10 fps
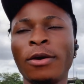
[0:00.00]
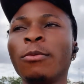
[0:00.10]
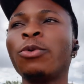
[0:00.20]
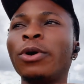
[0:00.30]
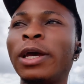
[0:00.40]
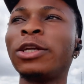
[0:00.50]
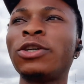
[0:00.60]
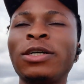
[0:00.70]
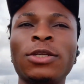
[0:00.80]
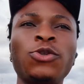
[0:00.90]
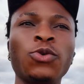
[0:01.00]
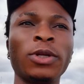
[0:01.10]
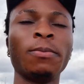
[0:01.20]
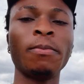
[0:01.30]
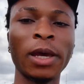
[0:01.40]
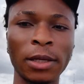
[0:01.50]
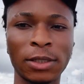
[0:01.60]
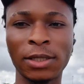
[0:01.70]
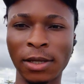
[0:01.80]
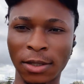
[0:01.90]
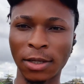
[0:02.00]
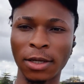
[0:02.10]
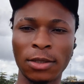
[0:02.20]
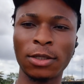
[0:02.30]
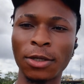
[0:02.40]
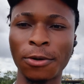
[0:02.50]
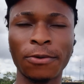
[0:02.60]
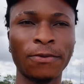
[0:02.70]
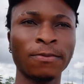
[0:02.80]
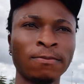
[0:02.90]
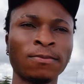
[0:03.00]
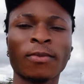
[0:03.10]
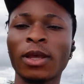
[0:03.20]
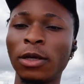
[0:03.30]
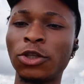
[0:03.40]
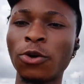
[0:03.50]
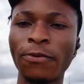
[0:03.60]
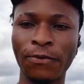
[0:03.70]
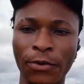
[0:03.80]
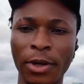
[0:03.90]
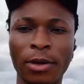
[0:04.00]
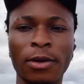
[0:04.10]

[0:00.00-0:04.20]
but entrance into the main theatre itself, it's not free.